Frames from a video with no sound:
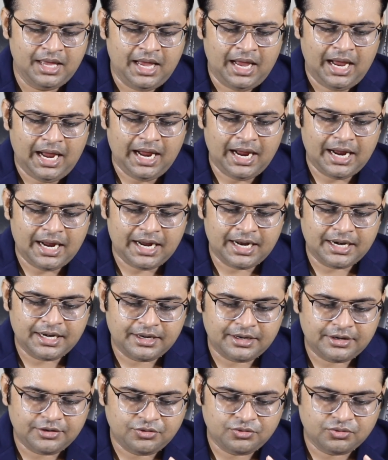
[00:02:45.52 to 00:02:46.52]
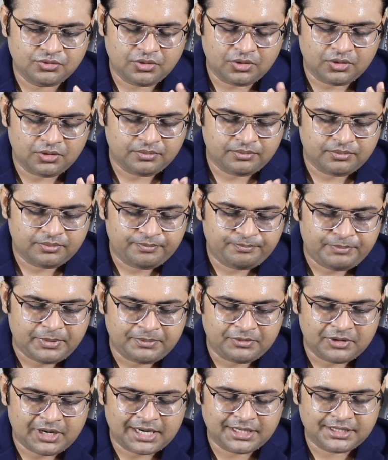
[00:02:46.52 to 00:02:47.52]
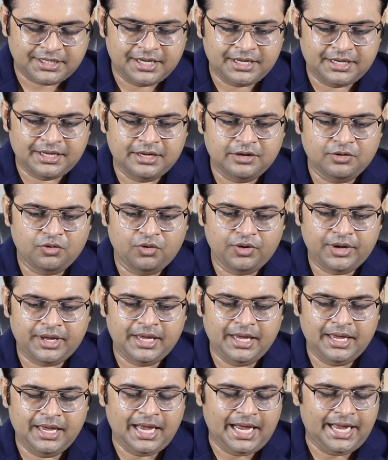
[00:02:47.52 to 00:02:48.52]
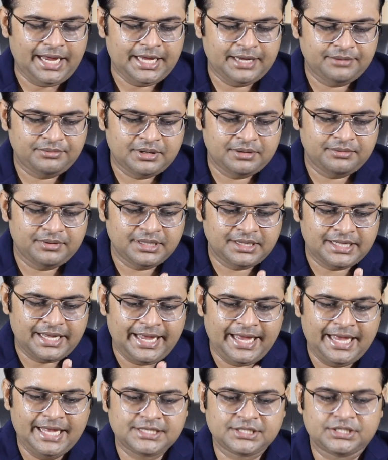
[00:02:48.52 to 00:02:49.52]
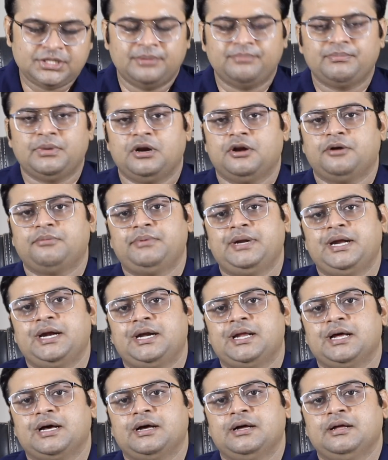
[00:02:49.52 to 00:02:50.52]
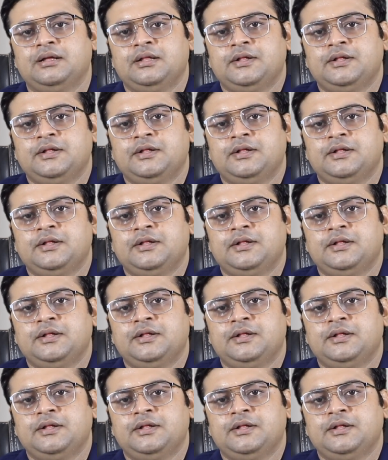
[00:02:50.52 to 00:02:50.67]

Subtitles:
And people are thinking, okay, I have given the X number of data,